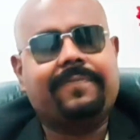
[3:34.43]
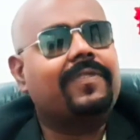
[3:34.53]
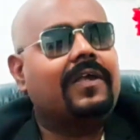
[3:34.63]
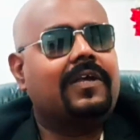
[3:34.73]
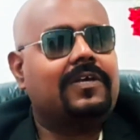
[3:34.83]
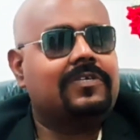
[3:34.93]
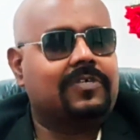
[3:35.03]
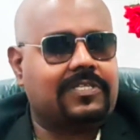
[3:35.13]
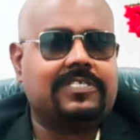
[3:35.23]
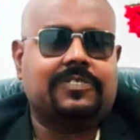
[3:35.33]
Okay,
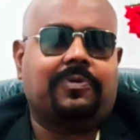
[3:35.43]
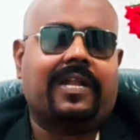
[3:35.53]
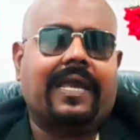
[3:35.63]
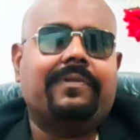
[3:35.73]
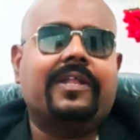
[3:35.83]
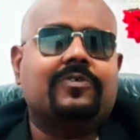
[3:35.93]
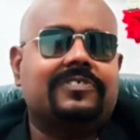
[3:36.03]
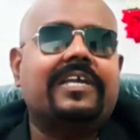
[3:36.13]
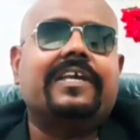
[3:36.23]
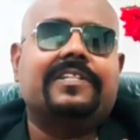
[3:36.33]
so this is what I need to
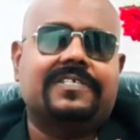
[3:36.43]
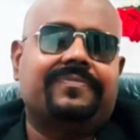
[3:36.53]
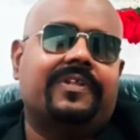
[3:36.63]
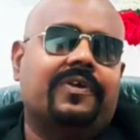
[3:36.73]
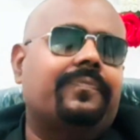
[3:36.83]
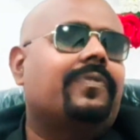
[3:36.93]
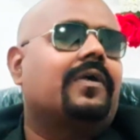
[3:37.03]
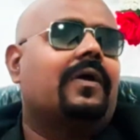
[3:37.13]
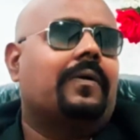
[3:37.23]
say in this video.